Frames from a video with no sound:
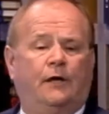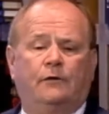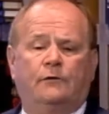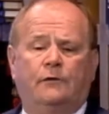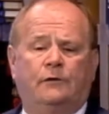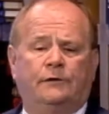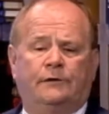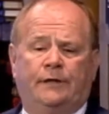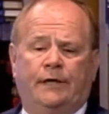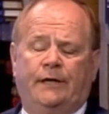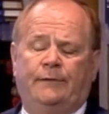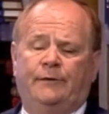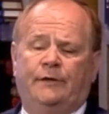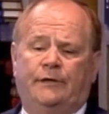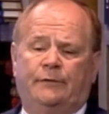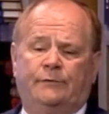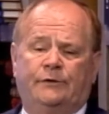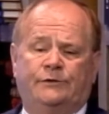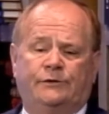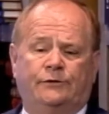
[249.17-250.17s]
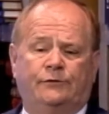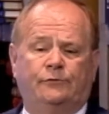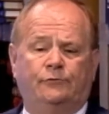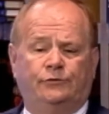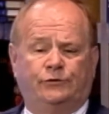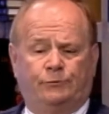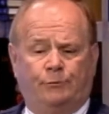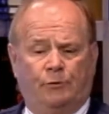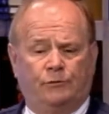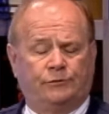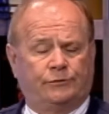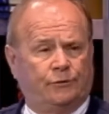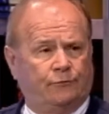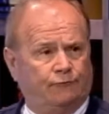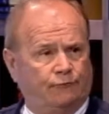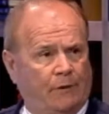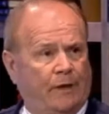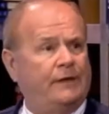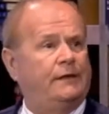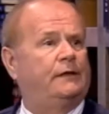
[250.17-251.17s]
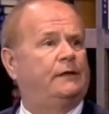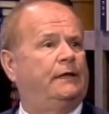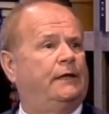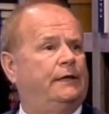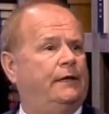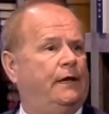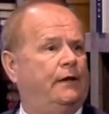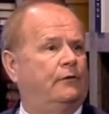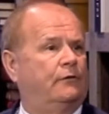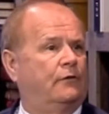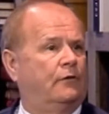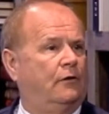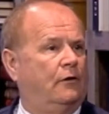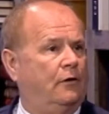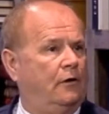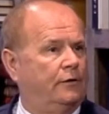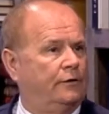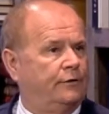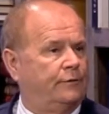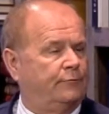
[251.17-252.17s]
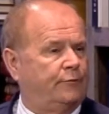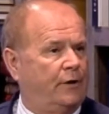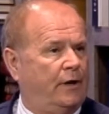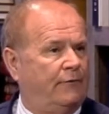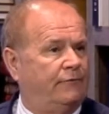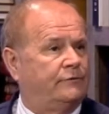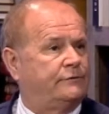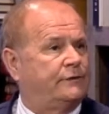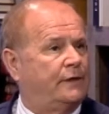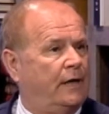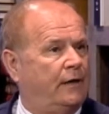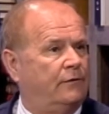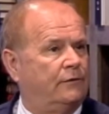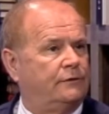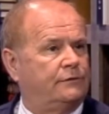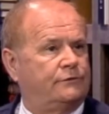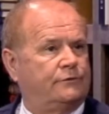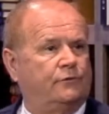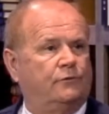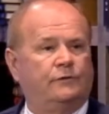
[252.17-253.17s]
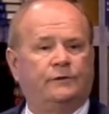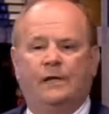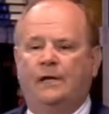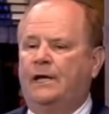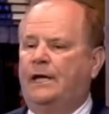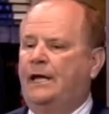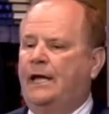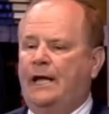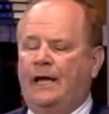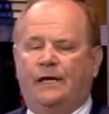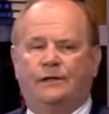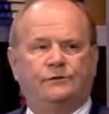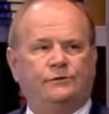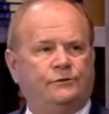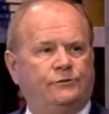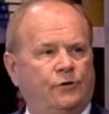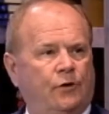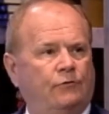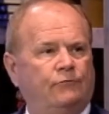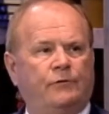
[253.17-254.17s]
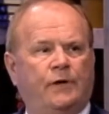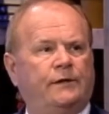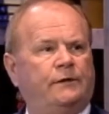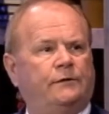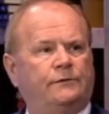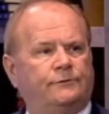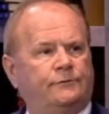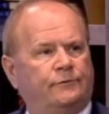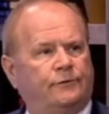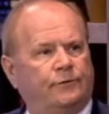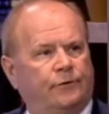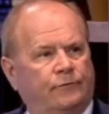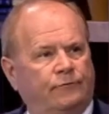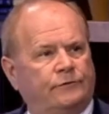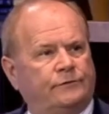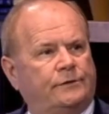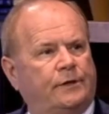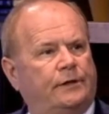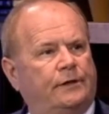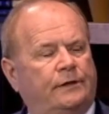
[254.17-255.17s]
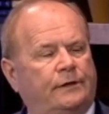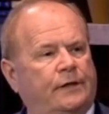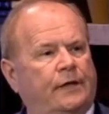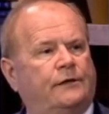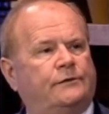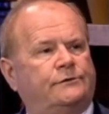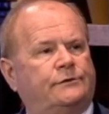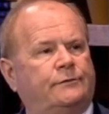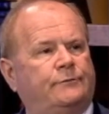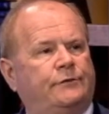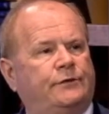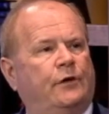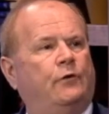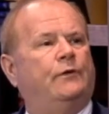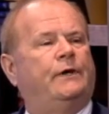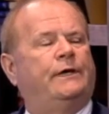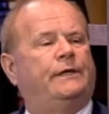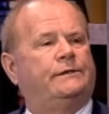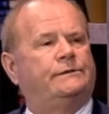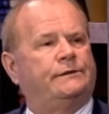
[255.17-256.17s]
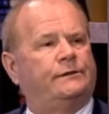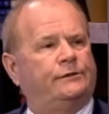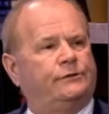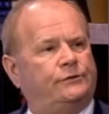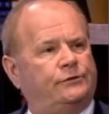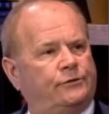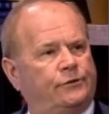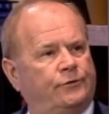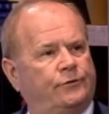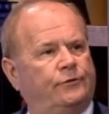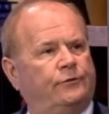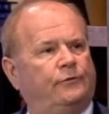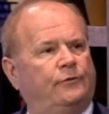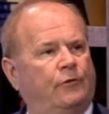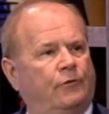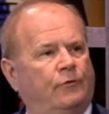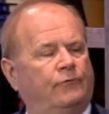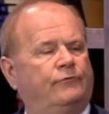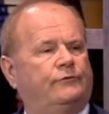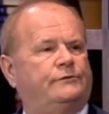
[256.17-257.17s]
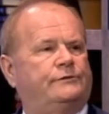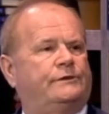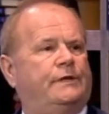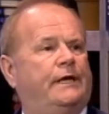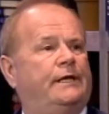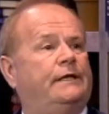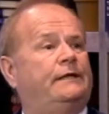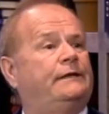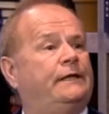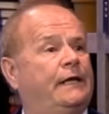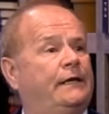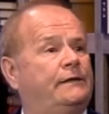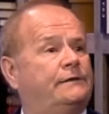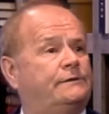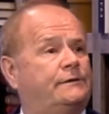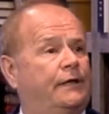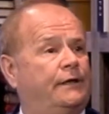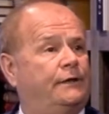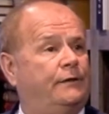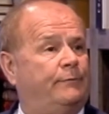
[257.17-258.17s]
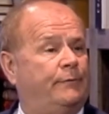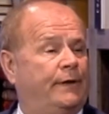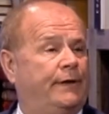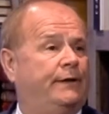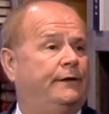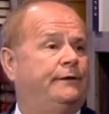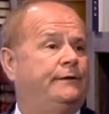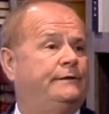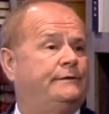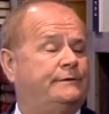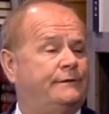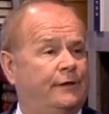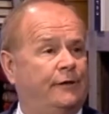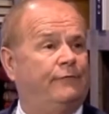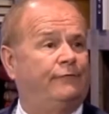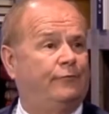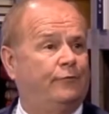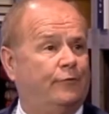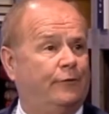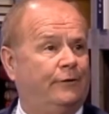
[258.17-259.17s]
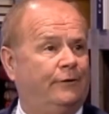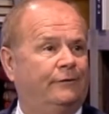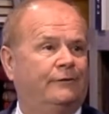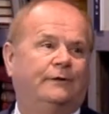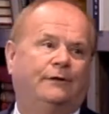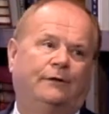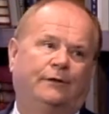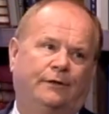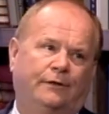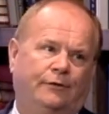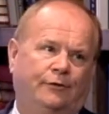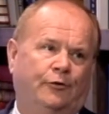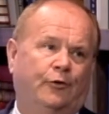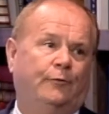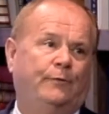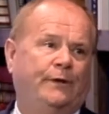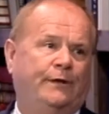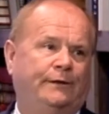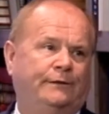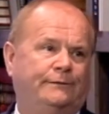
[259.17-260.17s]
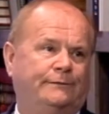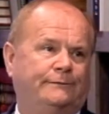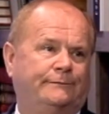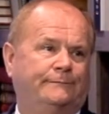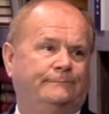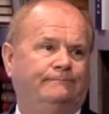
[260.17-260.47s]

Alcohol and Gaming Commission, who's supposed to regulate alcohol in the province and how it's sold, has no regulatory oversight of the LCBO. It is an internal oversight, and they decide the penalties. Therefore, no penalties.